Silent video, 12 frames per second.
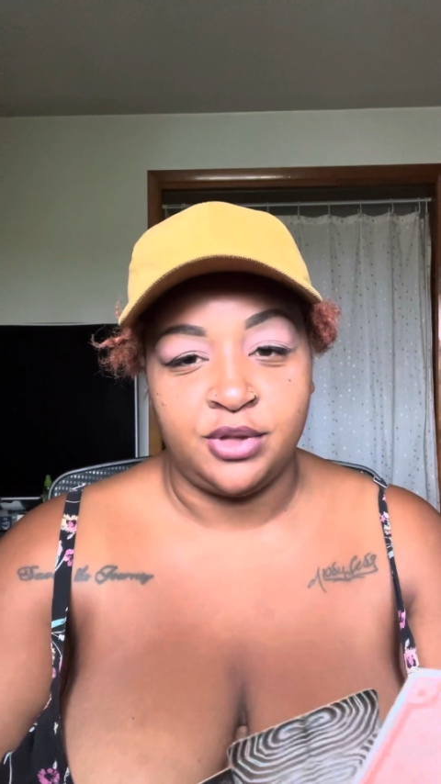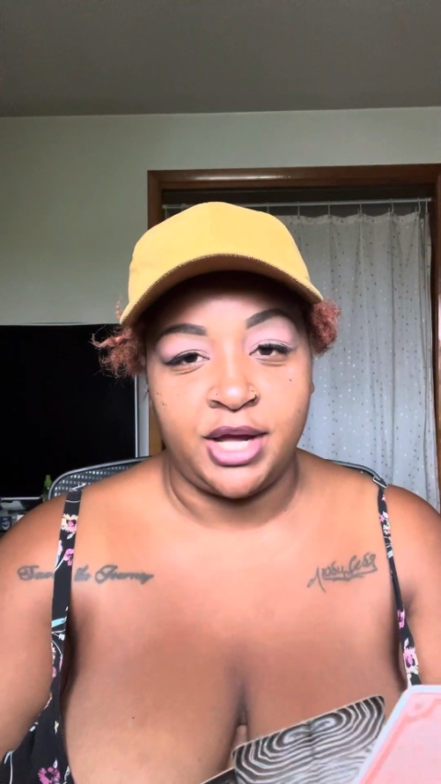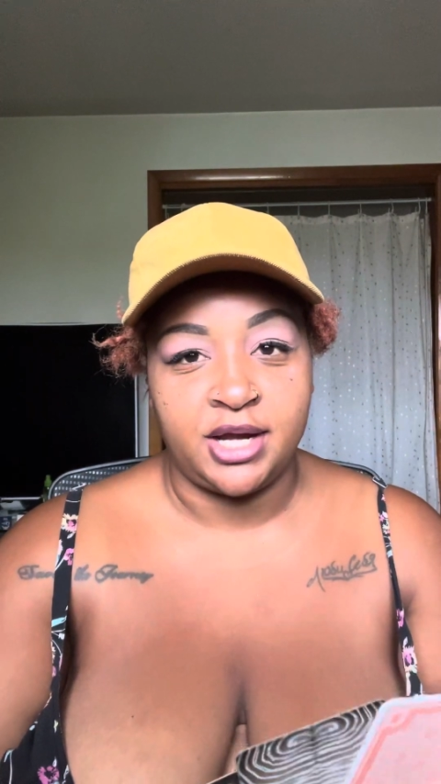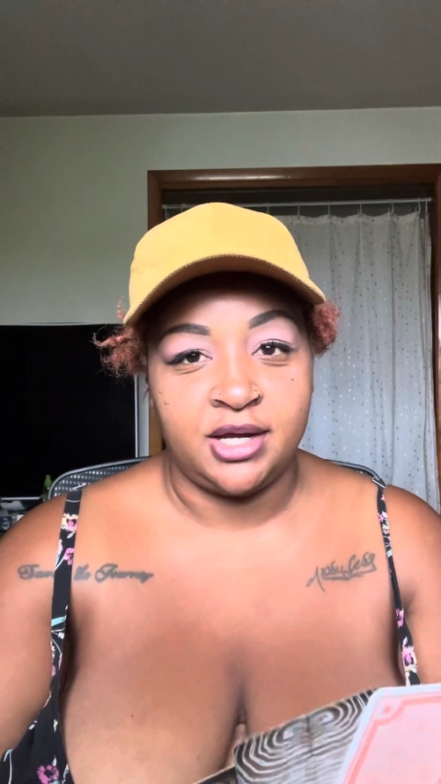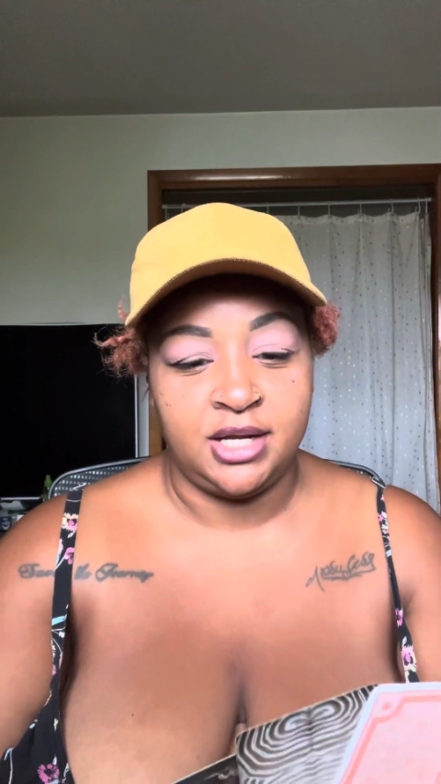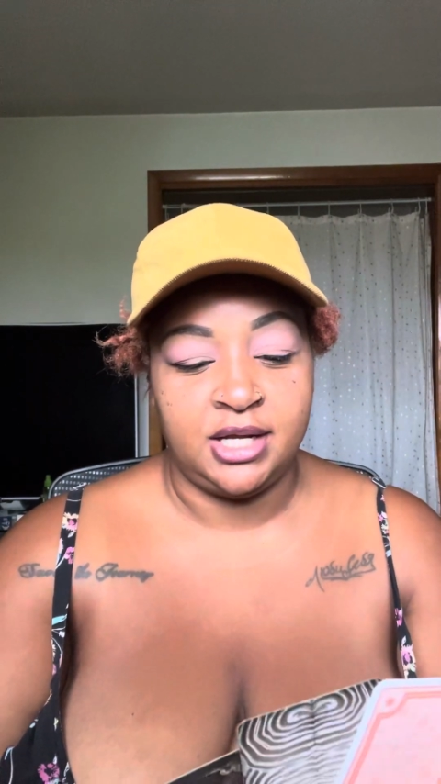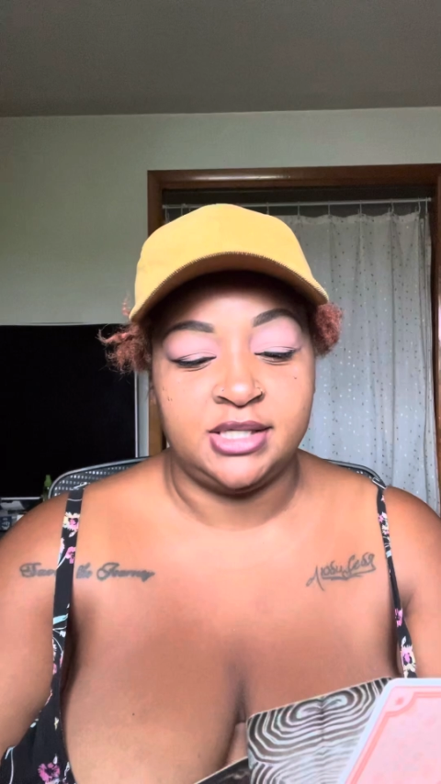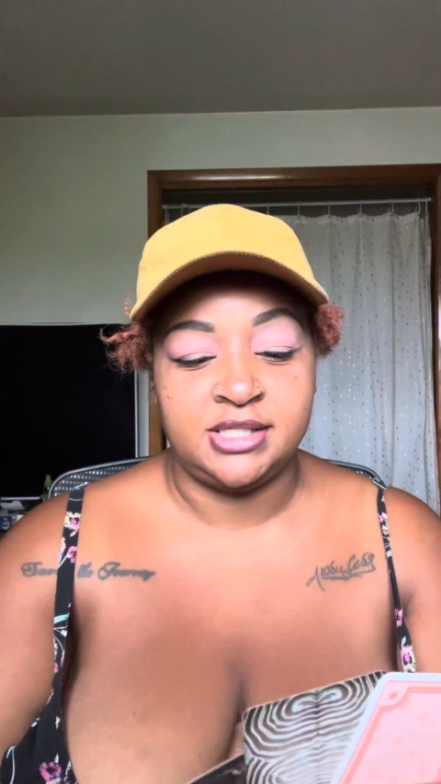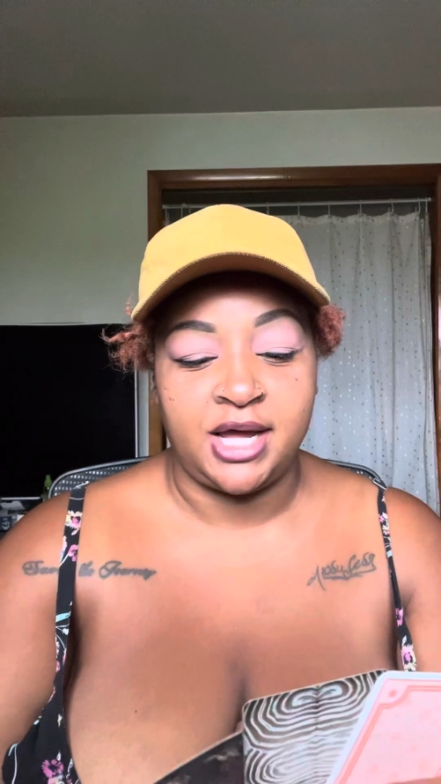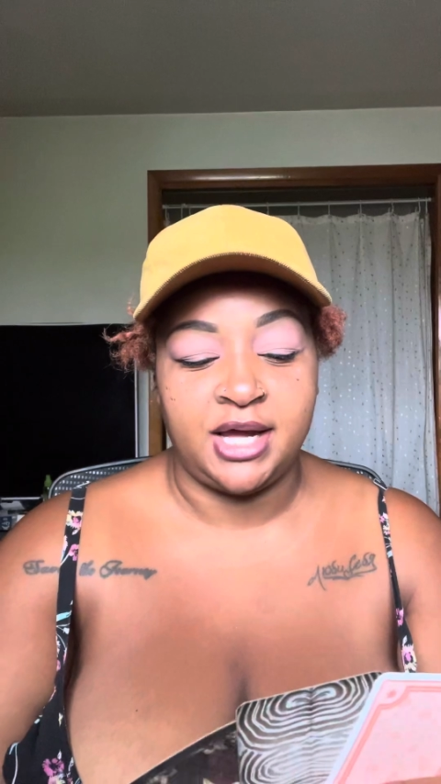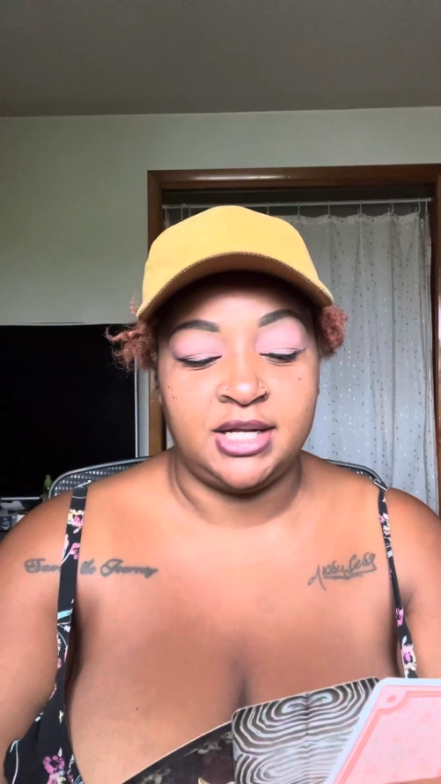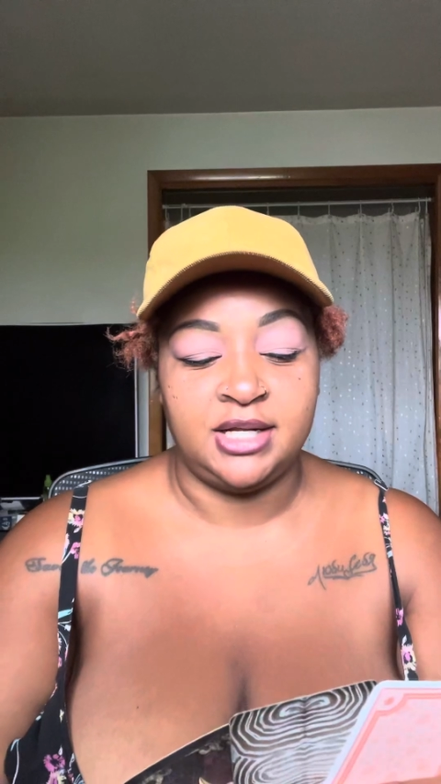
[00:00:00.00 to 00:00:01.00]
like an
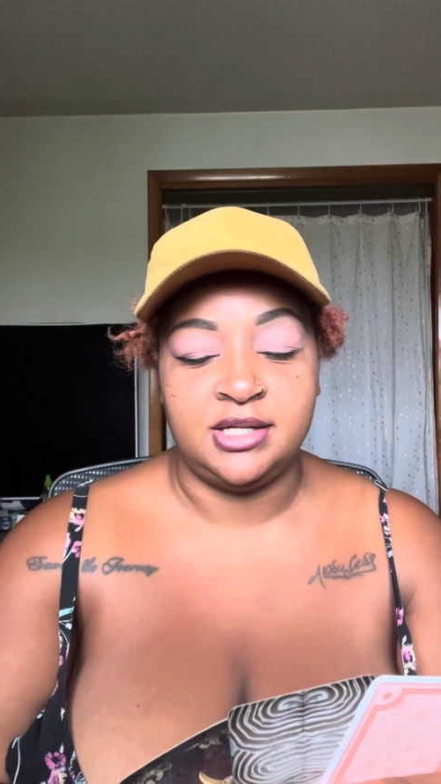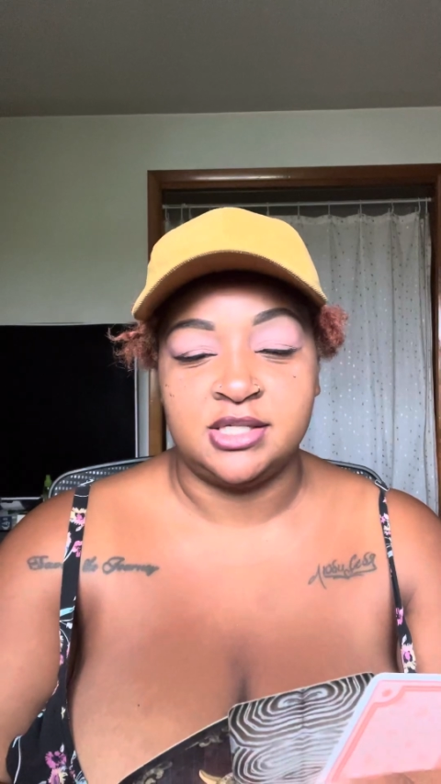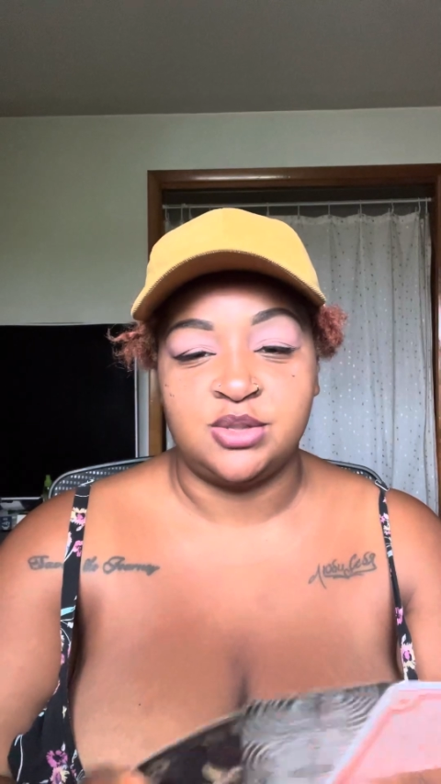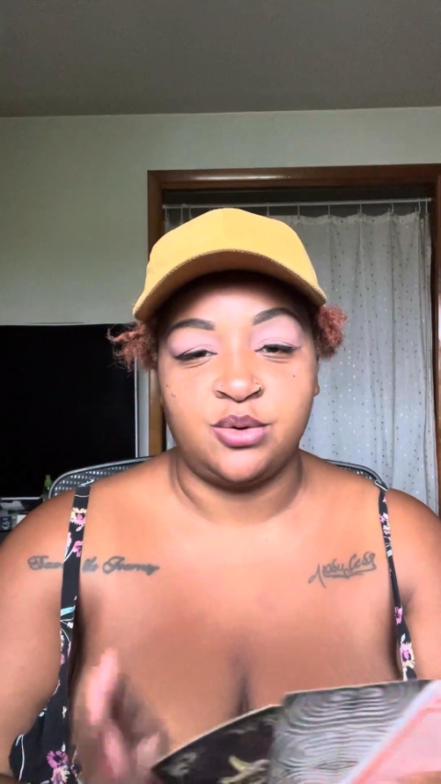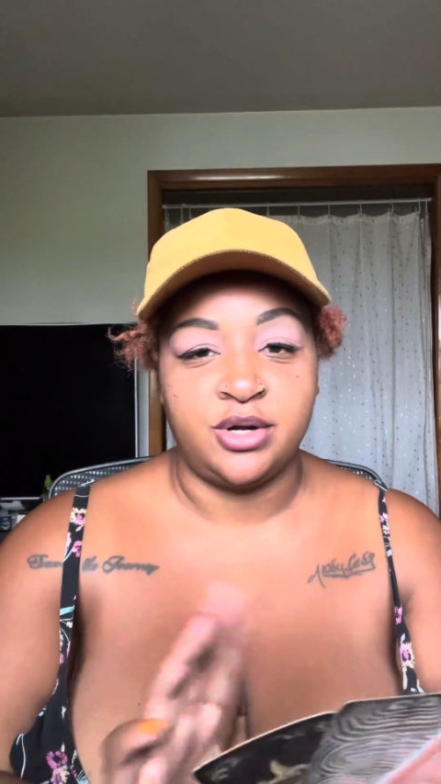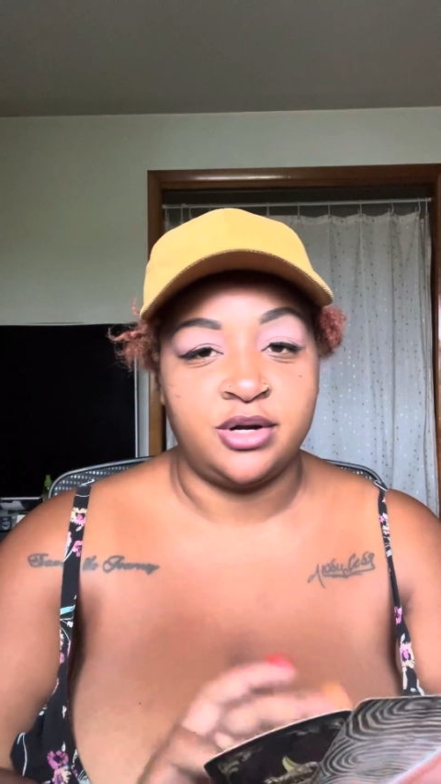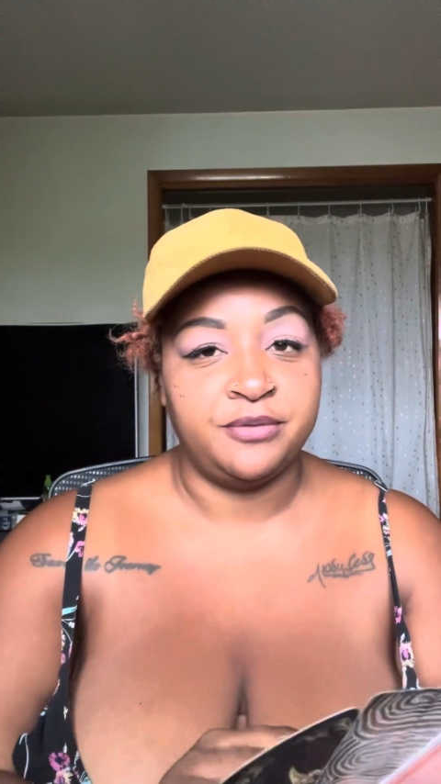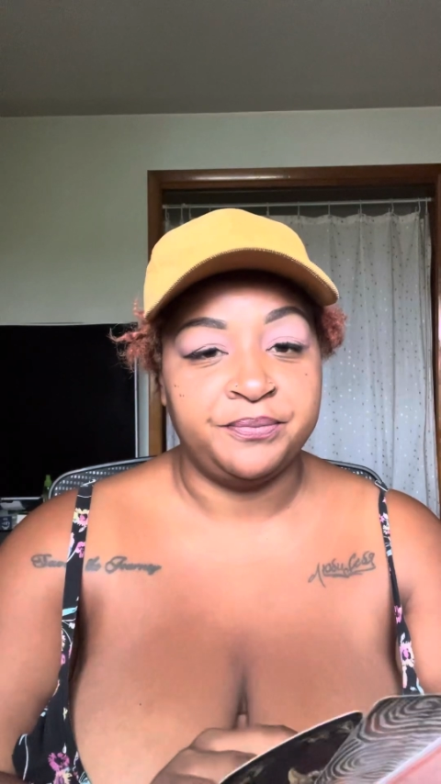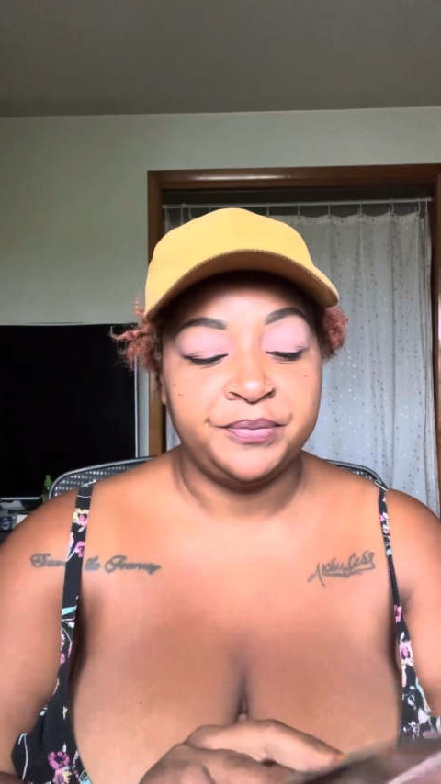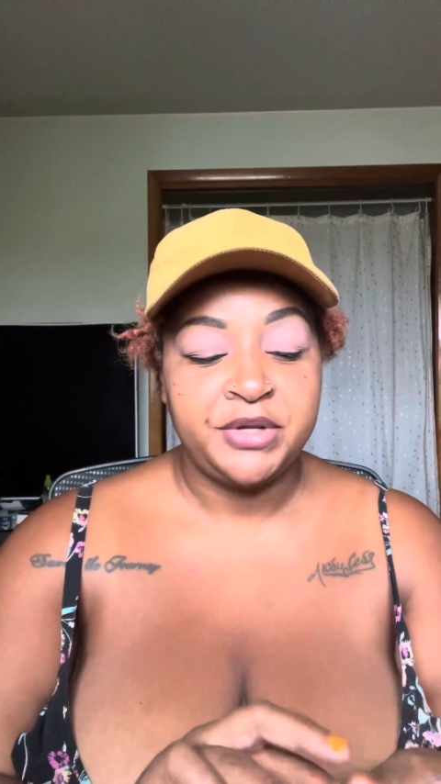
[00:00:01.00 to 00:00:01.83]
anxiety disorder.